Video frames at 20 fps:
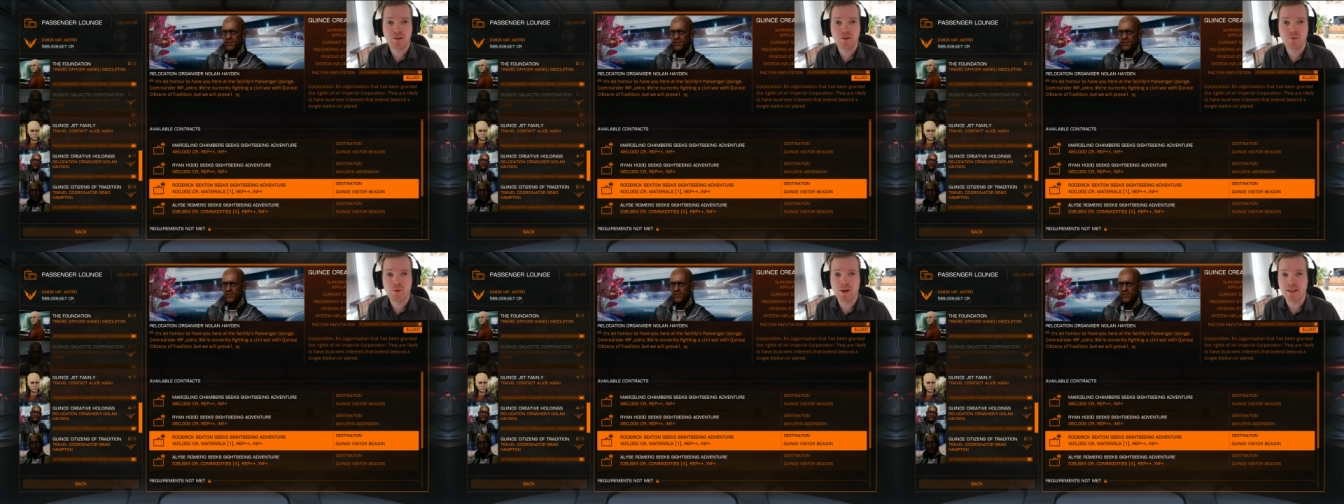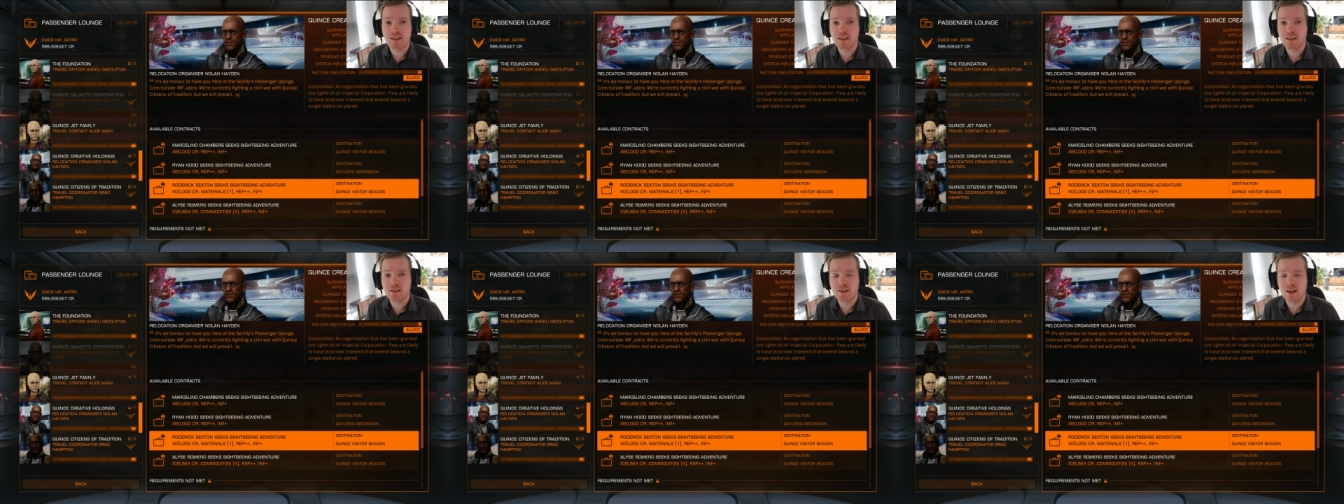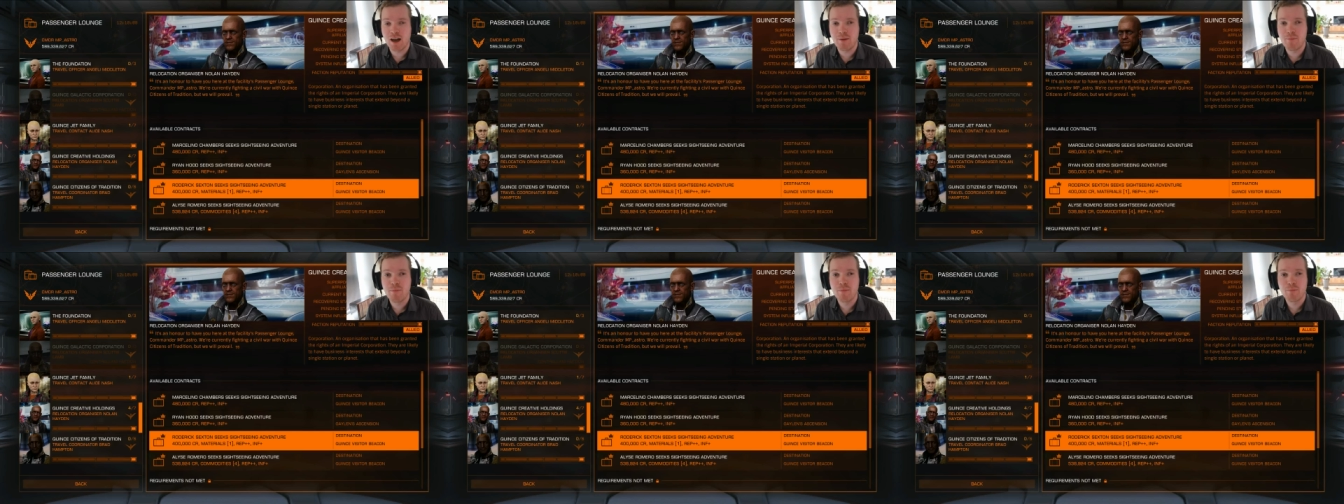you're wasting
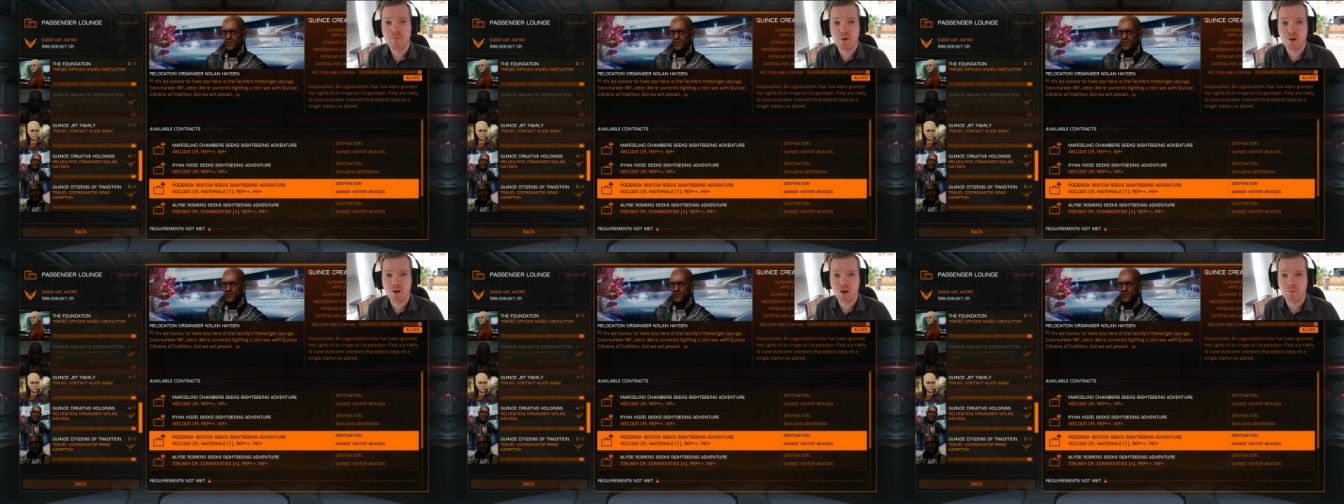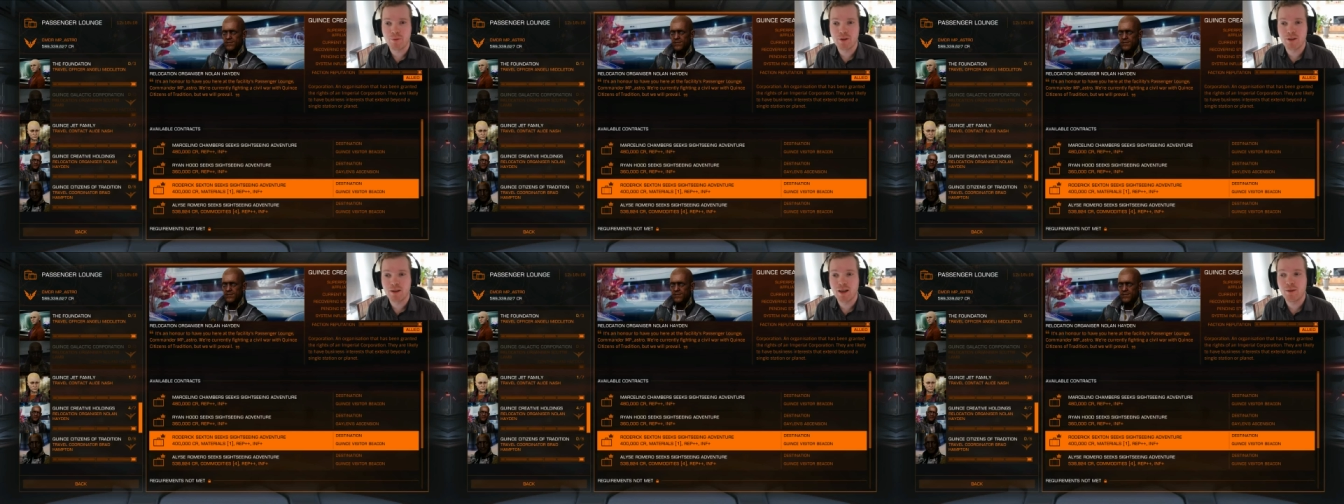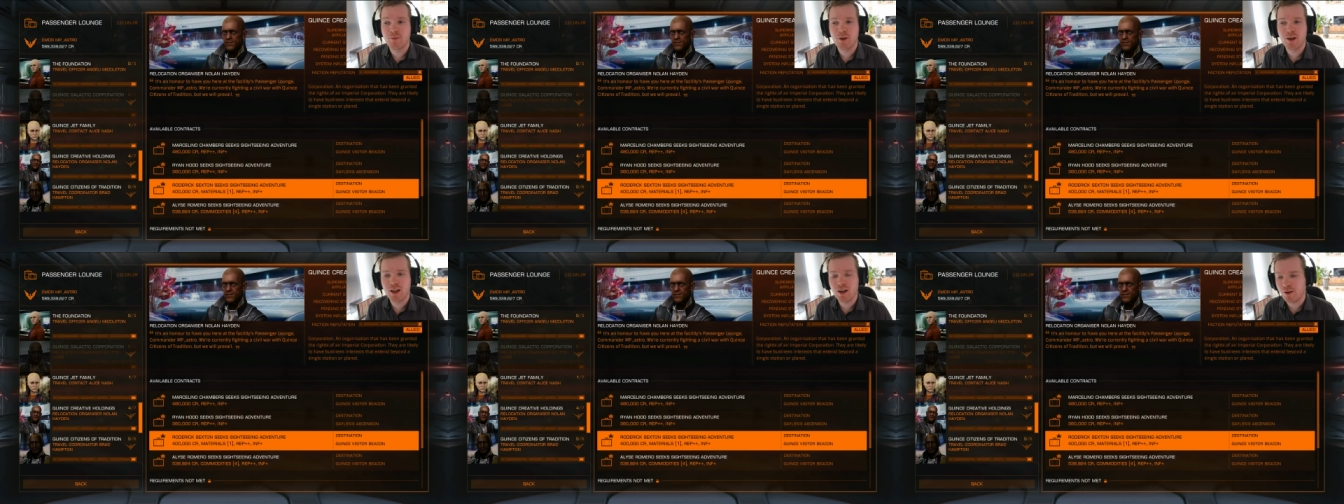time board hopping.
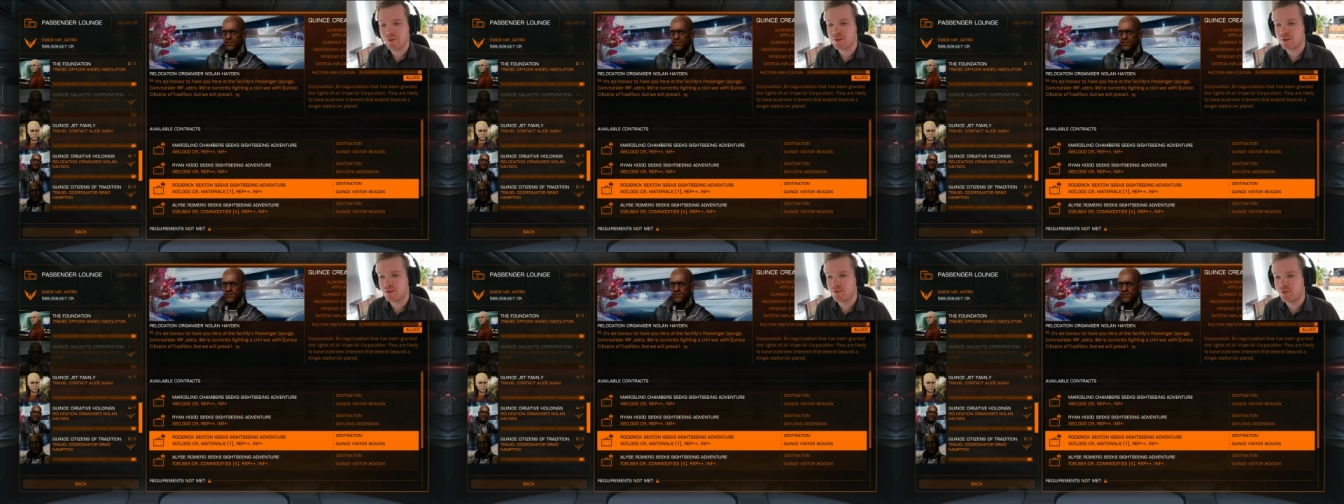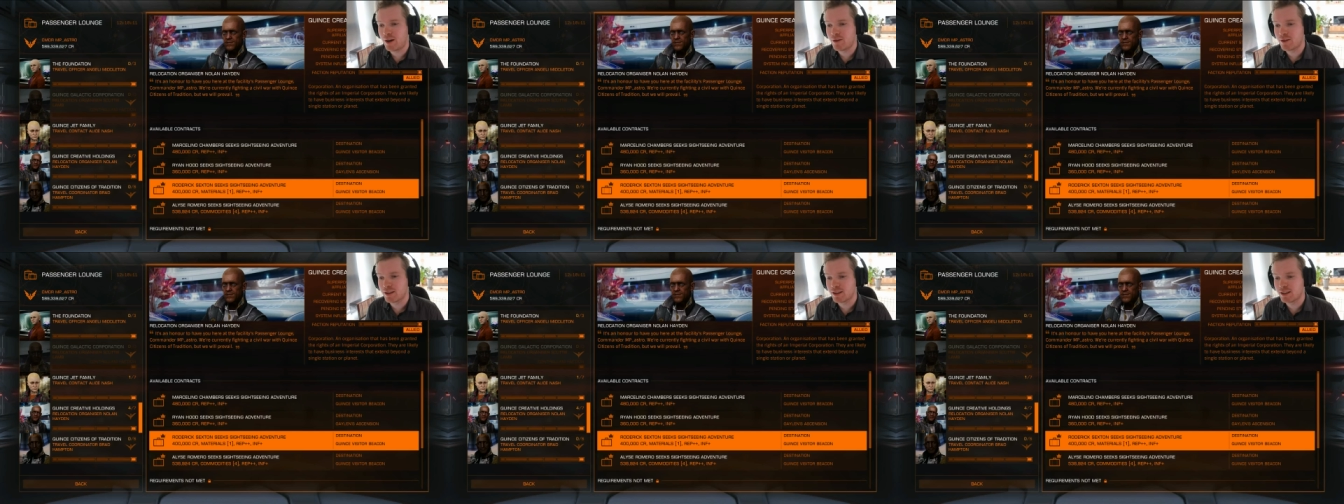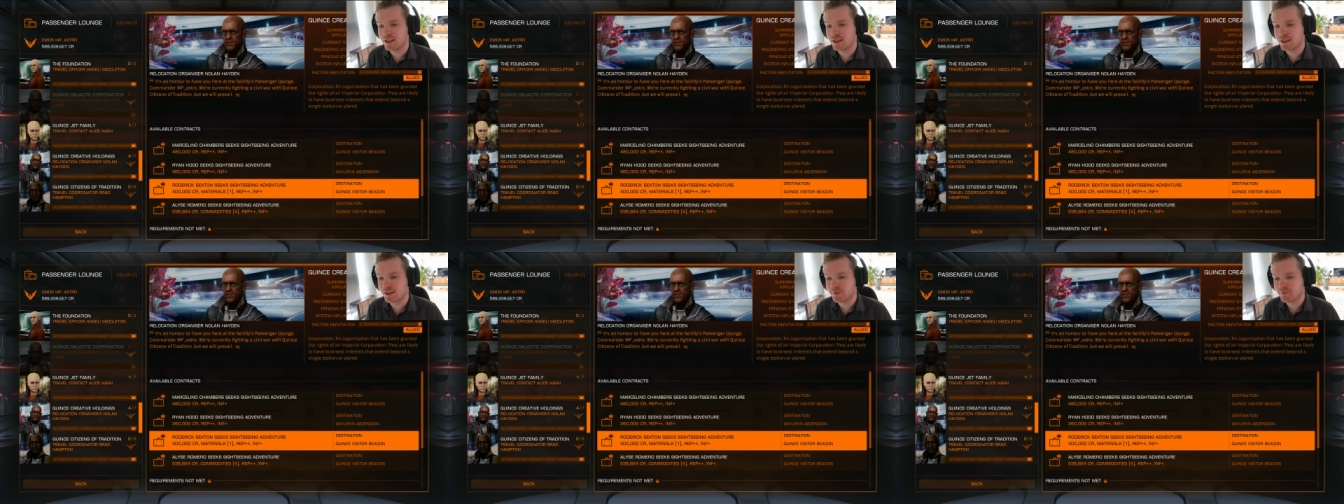And what I often found
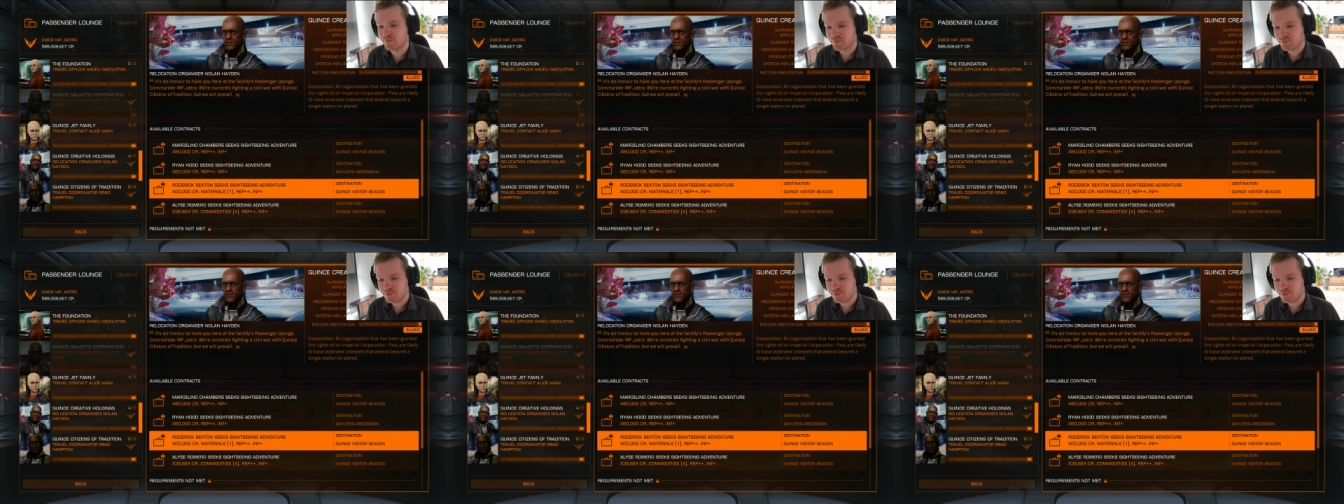is